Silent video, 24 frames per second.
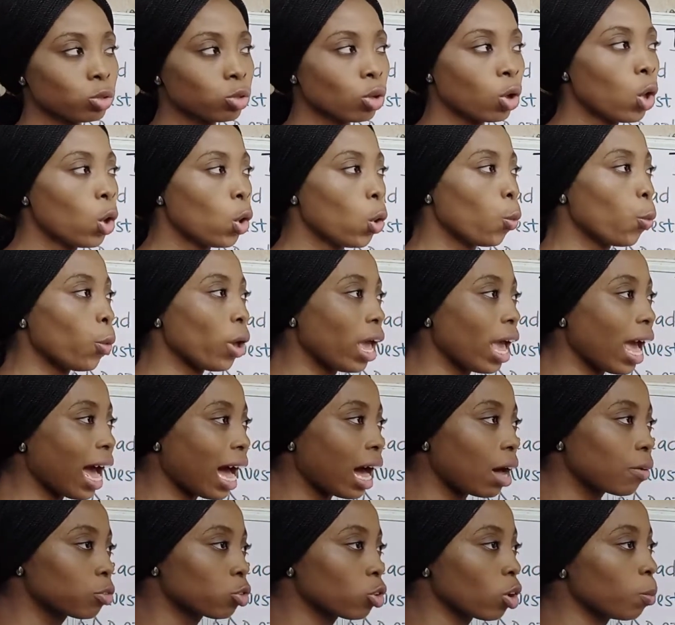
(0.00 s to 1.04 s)
So we
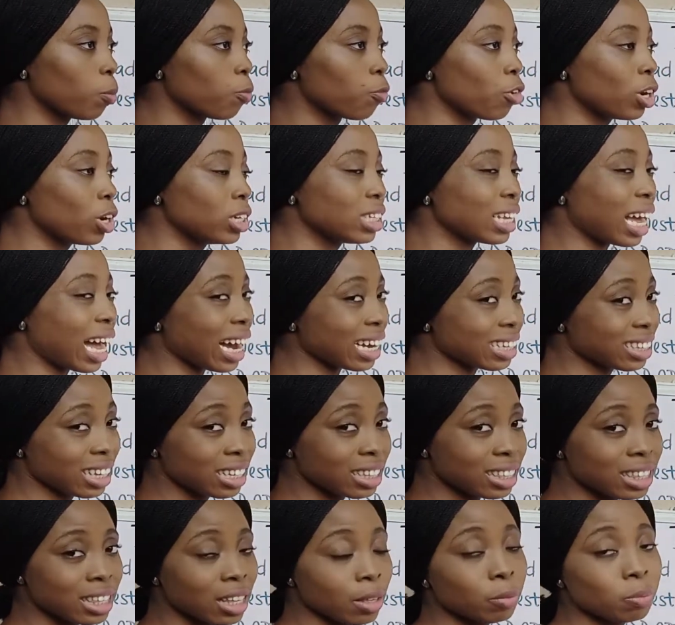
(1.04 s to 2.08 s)
have some French
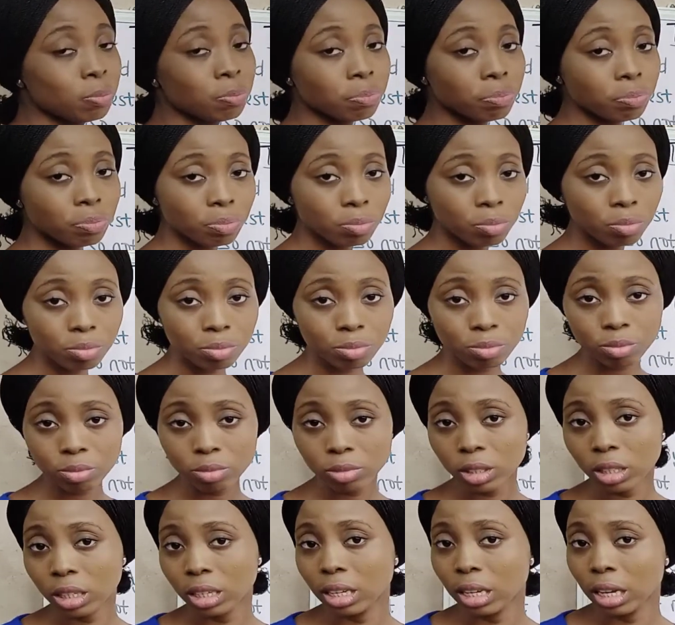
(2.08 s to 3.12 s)
accents.
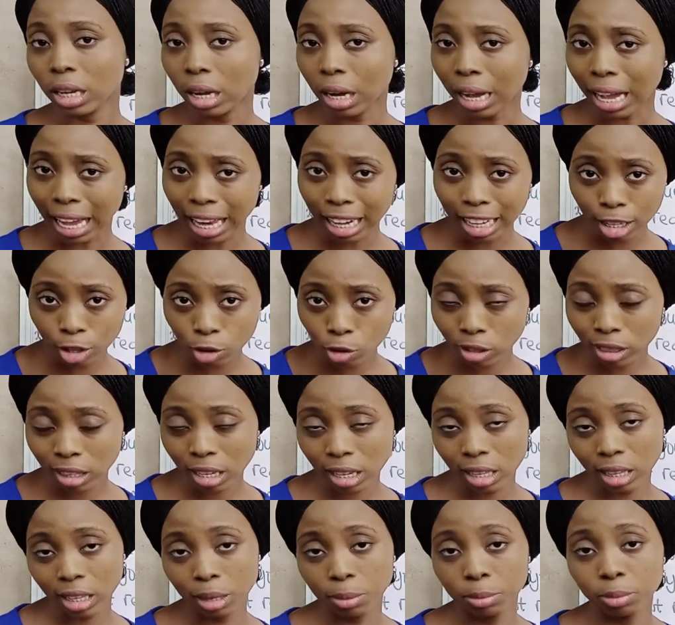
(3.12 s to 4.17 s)
I looked
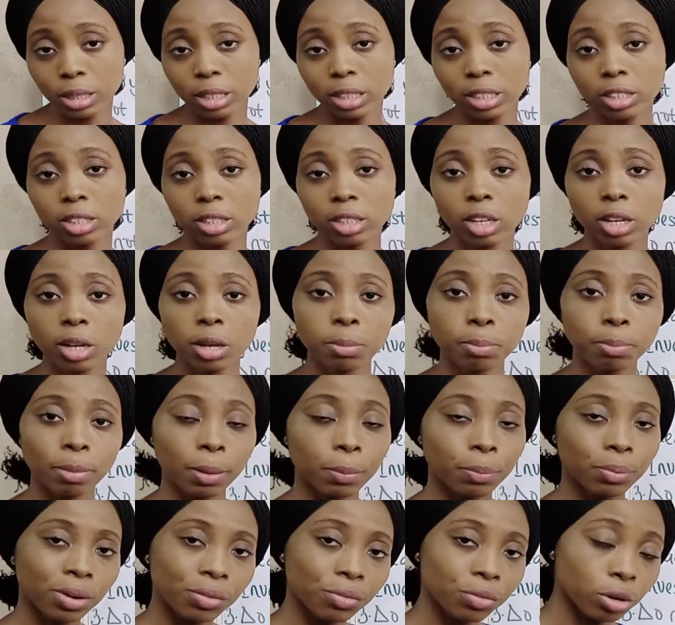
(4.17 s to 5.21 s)
at them in my
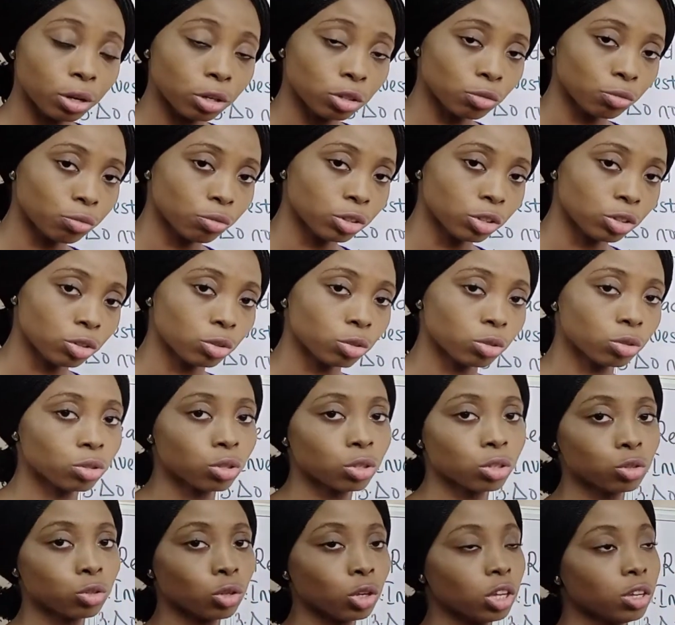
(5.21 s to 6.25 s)
previous videos,
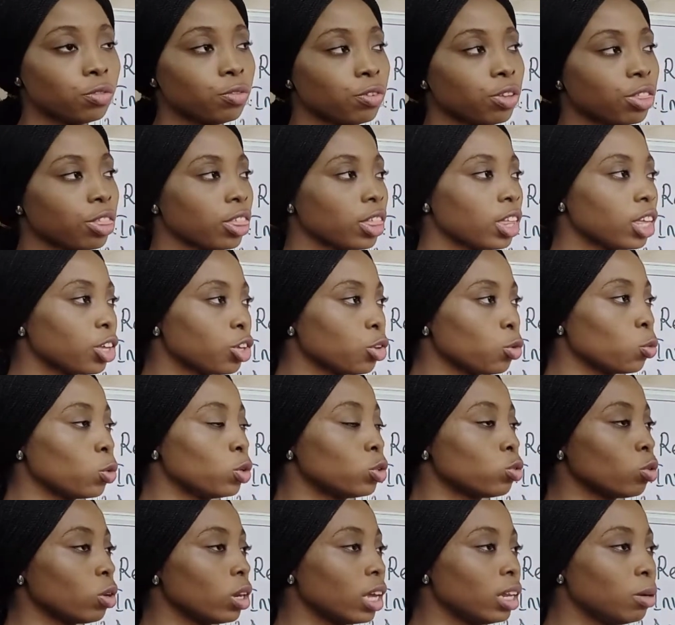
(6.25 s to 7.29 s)
so if you think you want
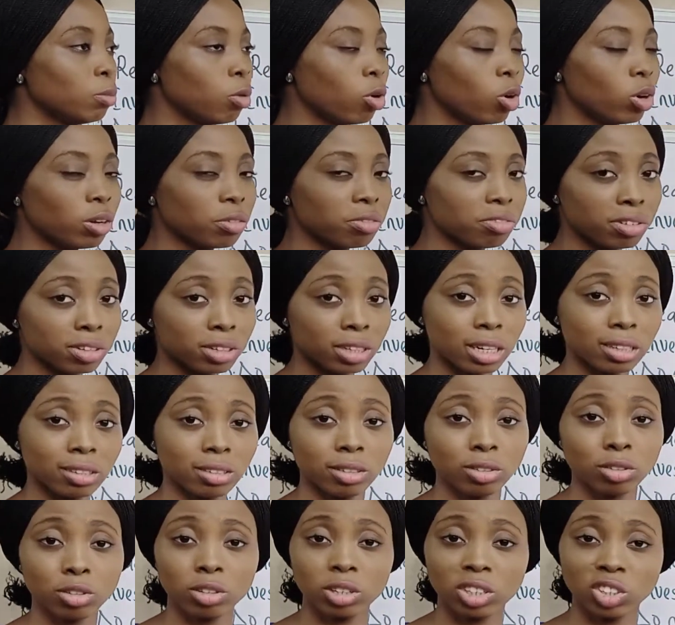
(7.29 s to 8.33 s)
to learn more on the French
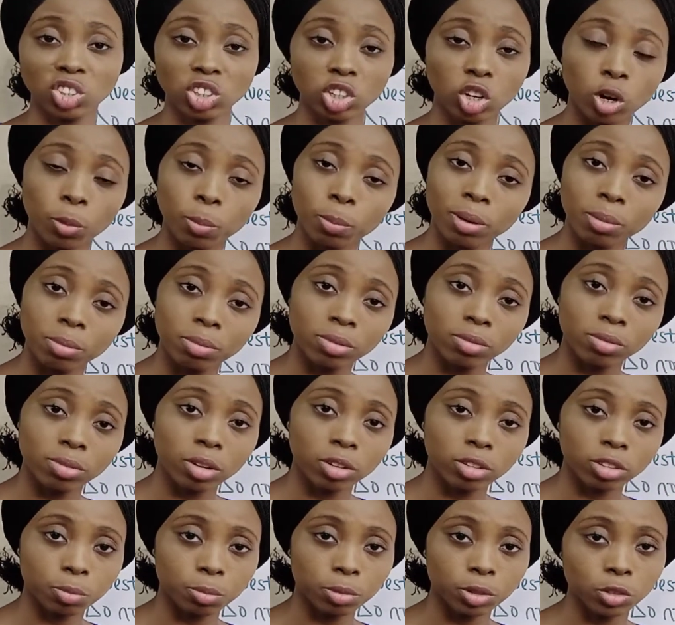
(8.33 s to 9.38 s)
accent, you can check out my
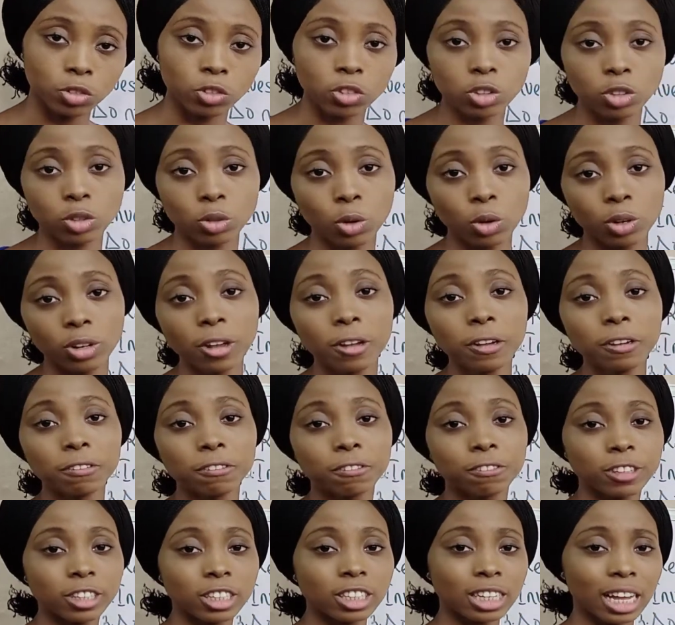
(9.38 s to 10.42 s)
previous videos on
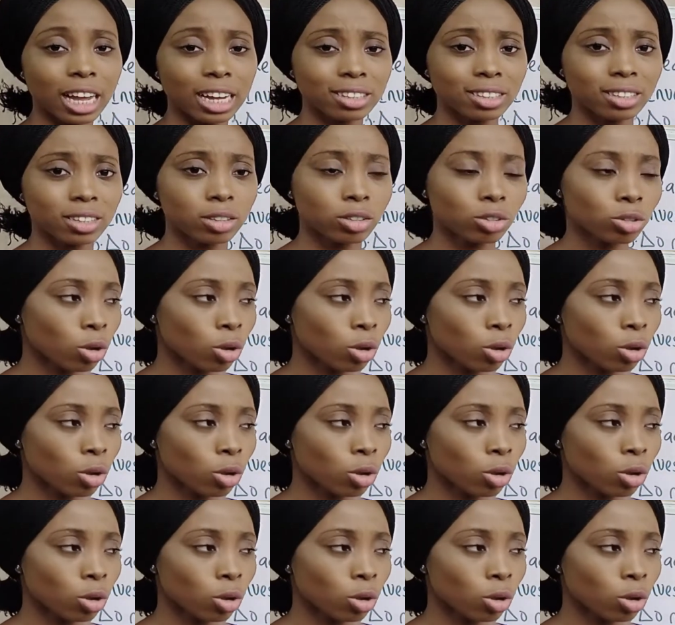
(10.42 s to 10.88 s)
French accent.